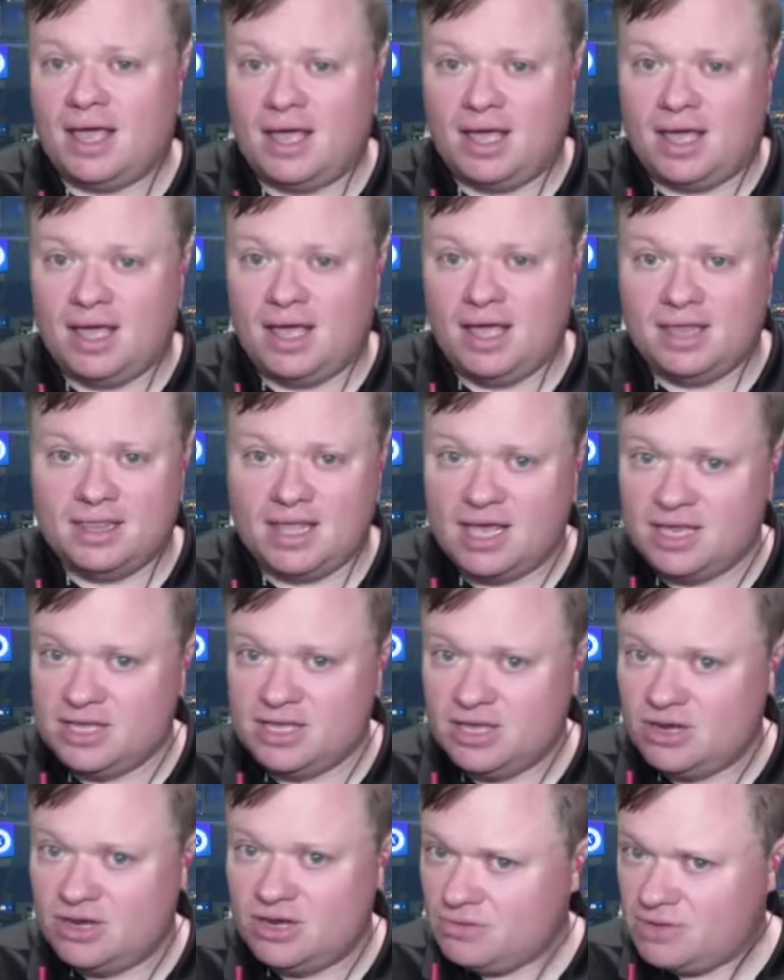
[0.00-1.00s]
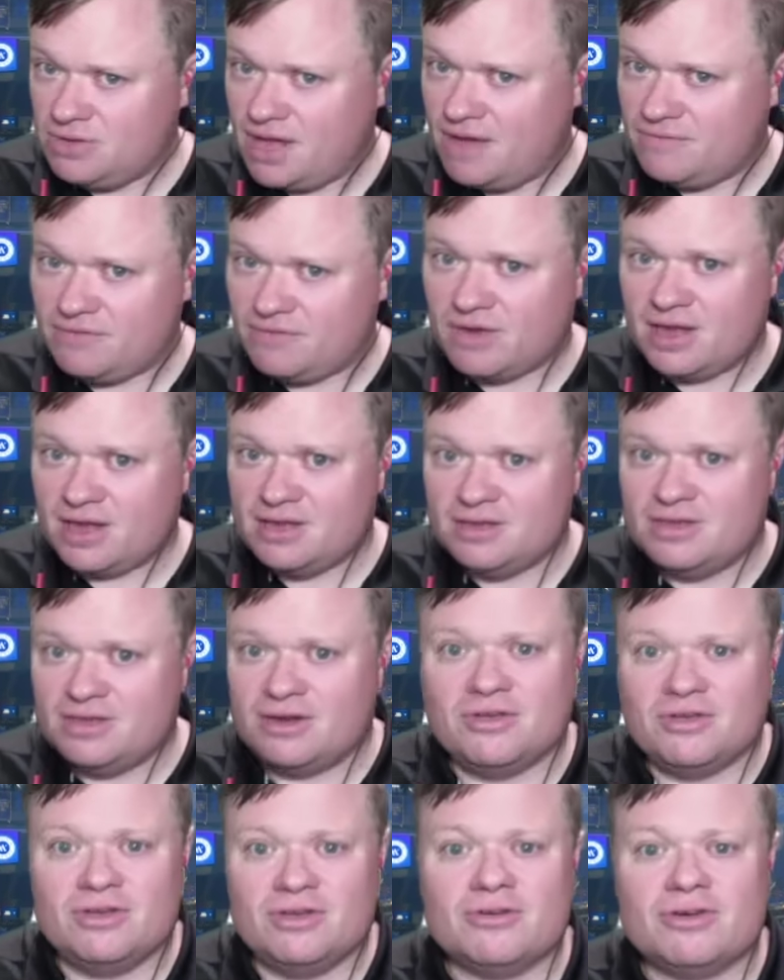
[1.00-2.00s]
and then you don't have to write you
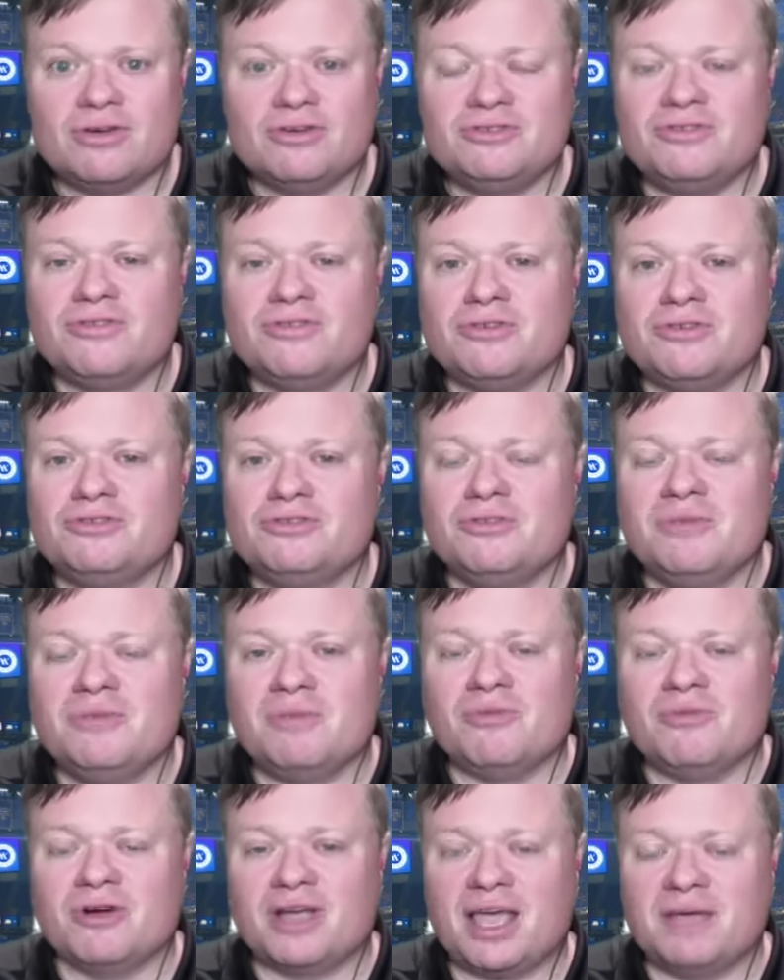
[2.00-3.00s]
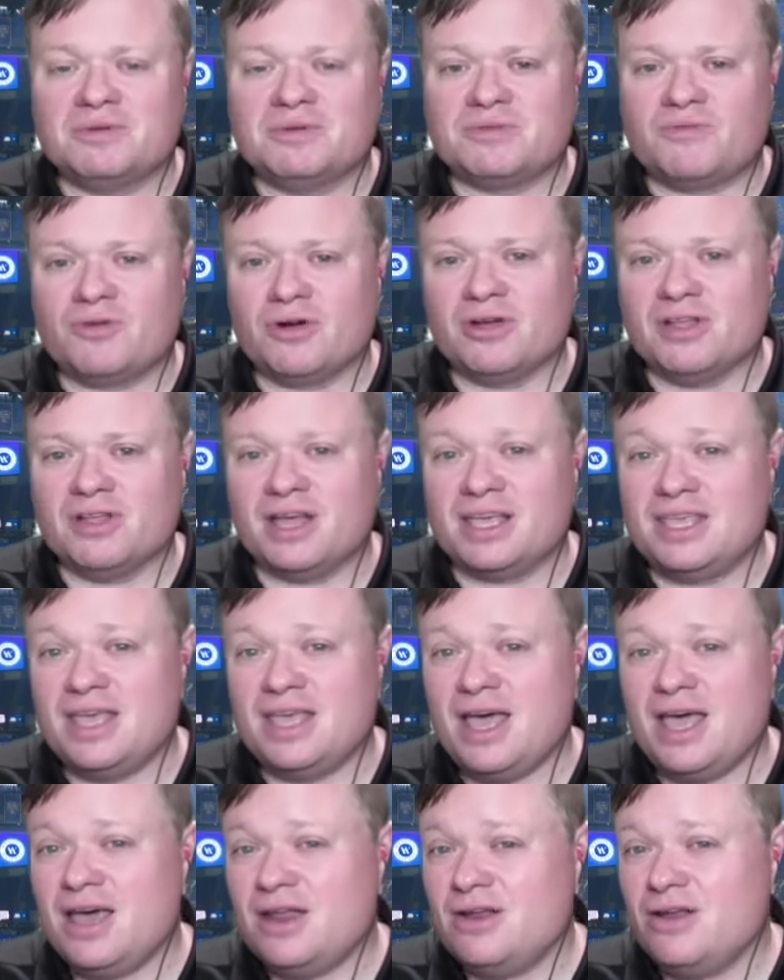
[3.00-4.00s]
know you don't go through too many more games where you're like
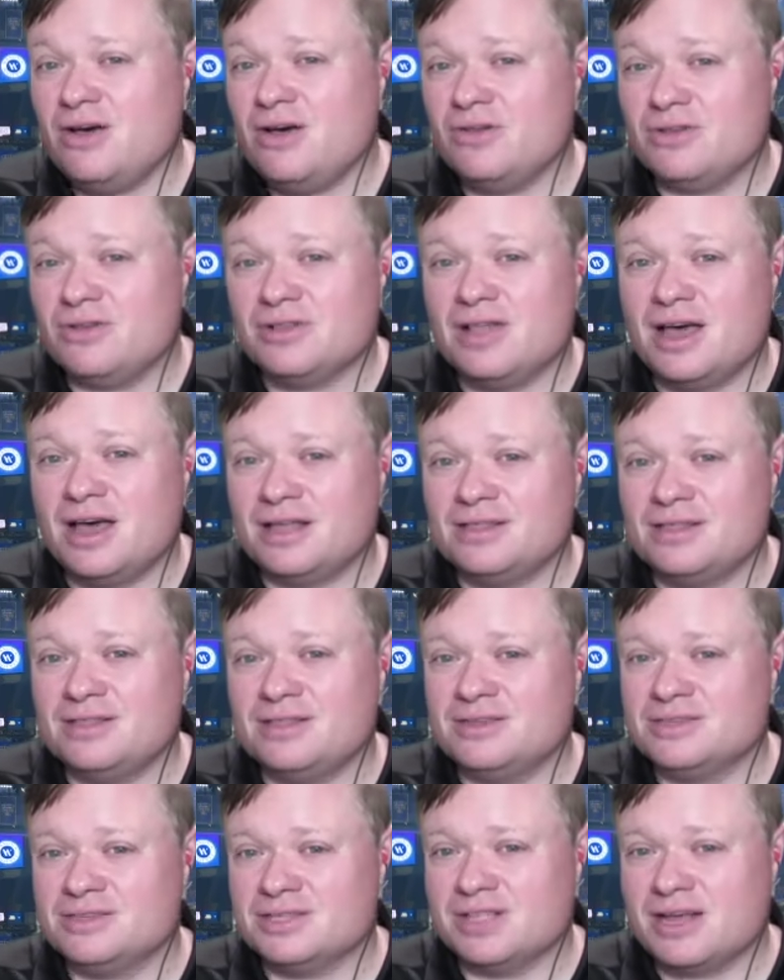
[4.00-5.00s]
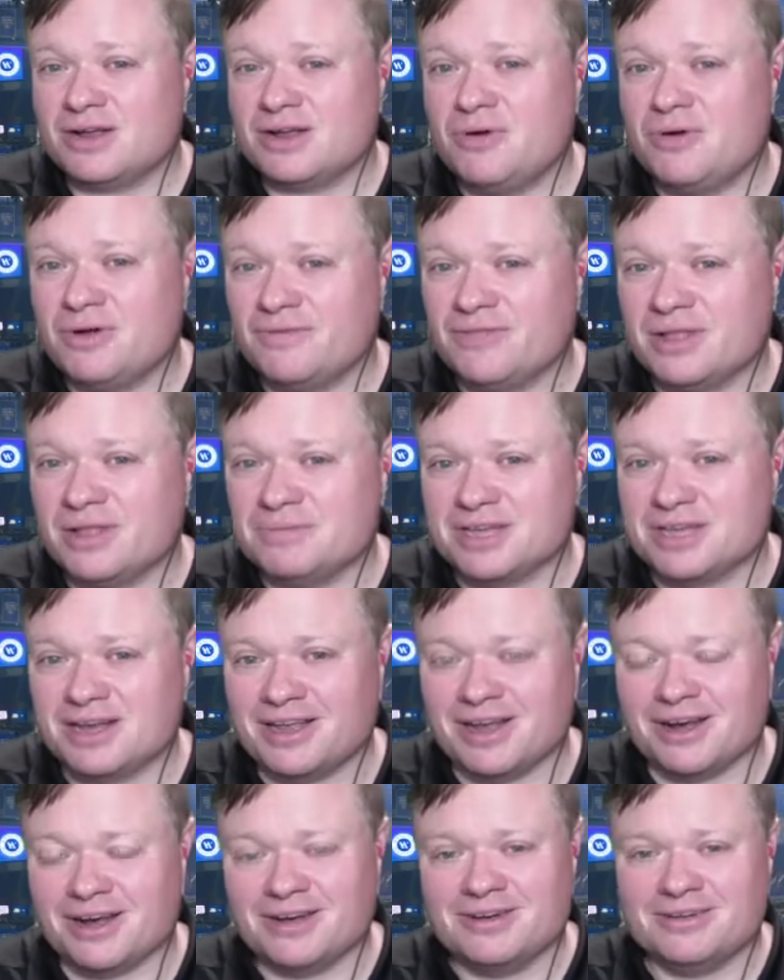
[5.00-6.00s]
yeah i don't know there are a lot of there's a lot of coin flips on
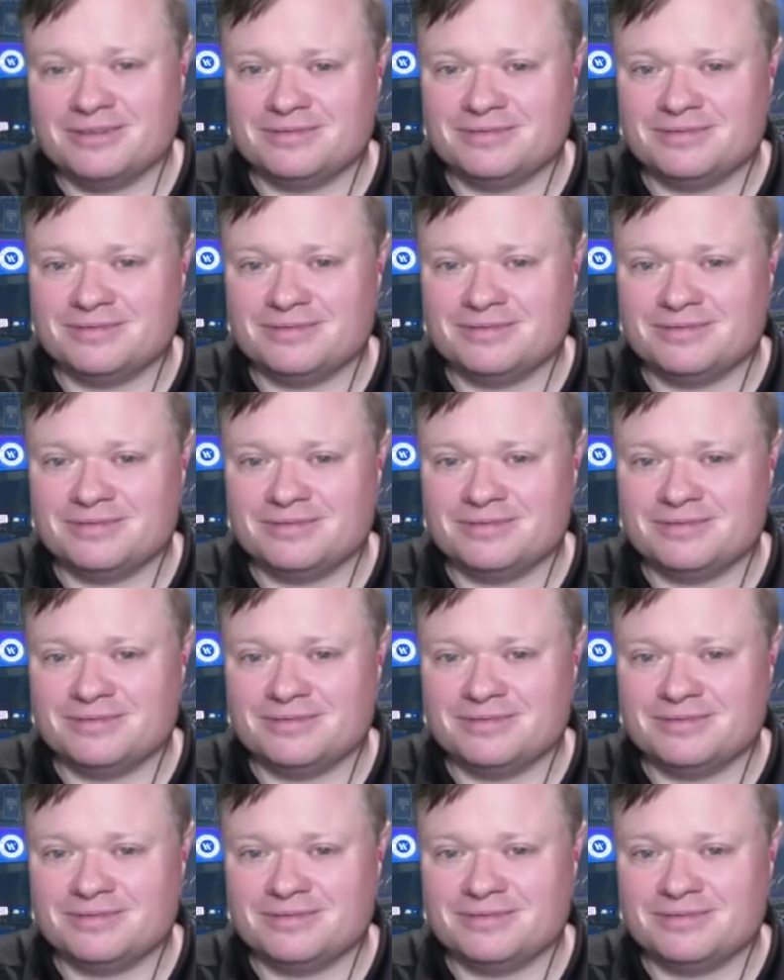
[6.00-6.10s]
here